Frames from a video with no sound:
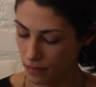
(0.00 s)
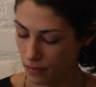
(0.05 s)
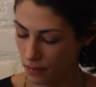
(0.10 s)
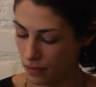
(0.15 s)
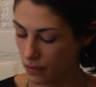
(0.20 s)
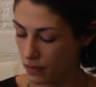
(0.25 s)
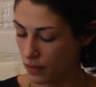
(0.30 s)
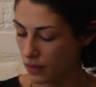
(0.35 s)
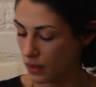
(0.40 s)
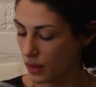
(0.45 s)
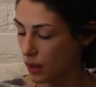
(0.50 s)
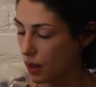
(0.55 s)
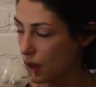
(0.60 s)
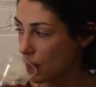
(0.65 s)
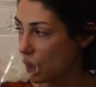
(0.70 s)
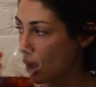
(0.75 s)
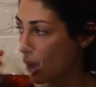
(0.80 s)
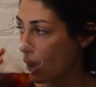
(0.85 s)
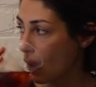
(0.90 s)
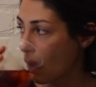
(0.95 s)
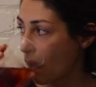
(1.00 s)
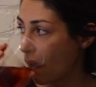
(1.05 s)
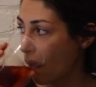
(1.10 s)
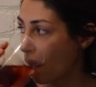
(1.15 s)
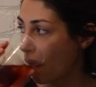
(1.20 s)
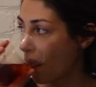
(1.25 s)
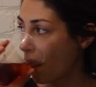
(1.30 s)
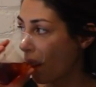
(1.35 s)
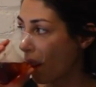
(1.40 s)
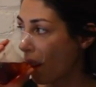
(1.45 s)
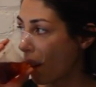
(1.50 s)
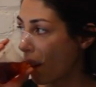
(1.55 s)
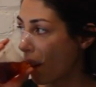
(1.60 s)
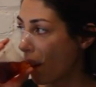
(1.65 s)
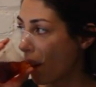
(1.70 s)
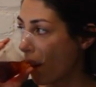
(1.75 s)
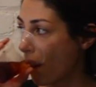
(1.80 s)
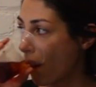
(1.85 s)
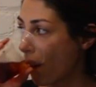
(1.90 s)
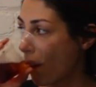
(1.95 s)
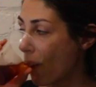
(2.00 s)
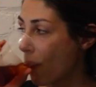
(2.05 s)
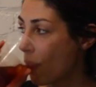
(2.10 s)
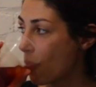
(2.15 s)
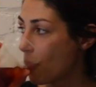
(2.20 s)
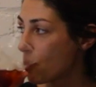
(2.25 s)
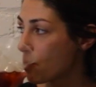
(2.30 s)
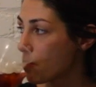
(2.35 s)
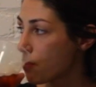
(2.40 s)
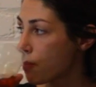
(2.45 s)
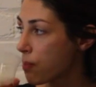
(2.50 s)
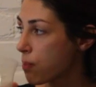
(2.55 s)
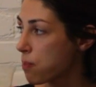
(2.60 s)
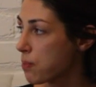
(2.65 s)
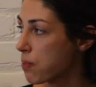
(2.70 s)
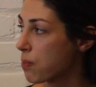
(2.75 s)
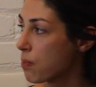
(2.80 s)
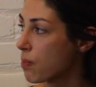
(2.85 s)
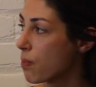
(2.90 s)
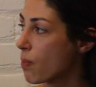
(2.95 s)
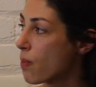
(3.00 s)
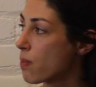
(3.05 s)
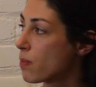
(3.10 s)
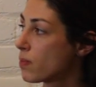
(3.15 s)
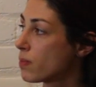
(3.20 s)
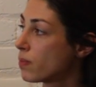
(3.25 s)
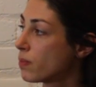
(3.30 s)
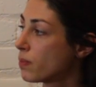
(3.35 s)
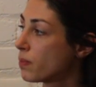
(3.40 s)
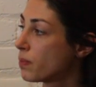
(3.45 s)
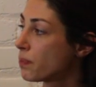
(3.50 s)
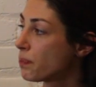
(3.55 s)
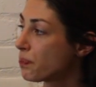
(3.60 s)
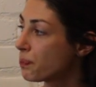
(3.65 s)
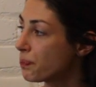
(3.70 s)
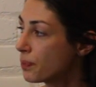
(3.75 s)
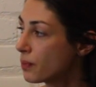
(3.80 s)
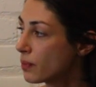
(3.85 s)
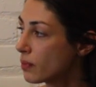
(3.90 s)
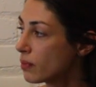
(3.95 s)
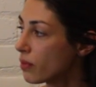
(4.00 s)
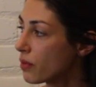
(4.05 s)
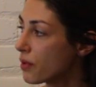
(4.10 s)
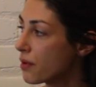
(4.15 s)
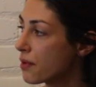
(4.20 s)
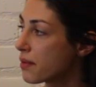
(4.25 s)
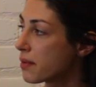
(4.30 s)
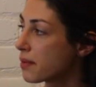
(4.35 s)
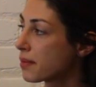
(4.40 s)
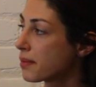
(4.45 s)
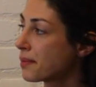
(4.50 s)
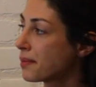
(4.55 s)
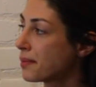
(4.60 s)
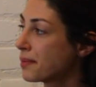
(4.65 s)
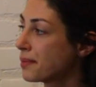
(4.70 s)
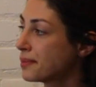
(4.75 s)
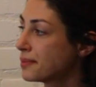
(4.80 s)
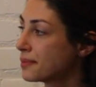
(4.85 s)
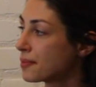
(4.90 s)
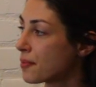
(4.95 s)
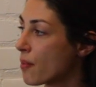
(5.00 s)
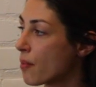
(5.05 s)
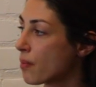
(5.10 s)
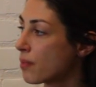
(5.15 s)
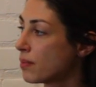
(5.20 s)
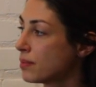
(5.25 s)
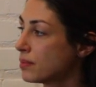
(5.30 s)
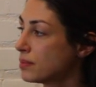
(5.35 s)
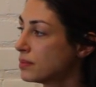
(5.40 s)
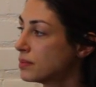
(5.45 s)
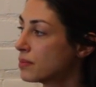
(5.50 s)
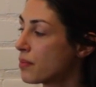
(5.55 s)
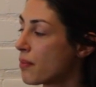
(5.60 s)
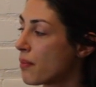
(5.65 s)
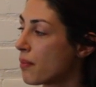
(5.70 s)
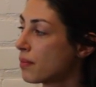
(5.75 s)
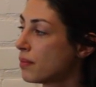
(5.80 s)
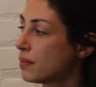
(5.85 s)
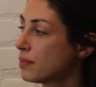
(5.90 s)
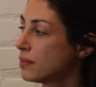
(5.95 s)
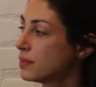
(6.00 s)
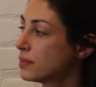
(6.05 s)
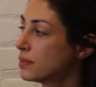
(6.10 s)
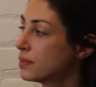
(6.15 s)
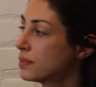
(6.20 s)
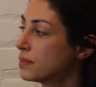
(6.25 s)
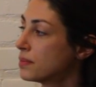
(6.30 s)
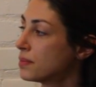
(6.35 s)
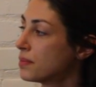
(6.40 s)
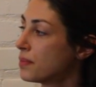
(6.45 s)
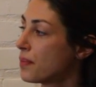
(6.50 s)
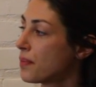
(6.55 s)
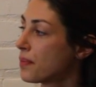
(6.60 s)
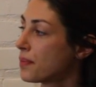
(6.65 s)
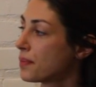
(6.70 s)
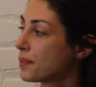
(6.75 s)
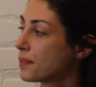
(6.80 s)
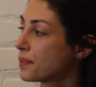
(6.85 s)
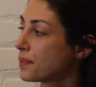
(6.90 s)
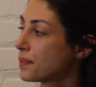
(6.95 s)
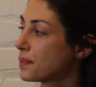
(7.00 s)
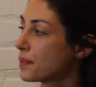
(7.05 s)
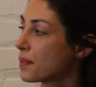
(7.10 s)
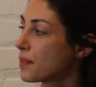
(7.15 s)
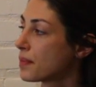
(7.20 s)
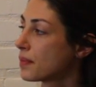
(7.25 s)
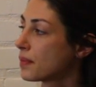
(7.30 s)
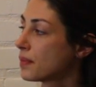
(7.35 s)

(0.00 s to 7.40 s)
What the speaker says: (not speaking)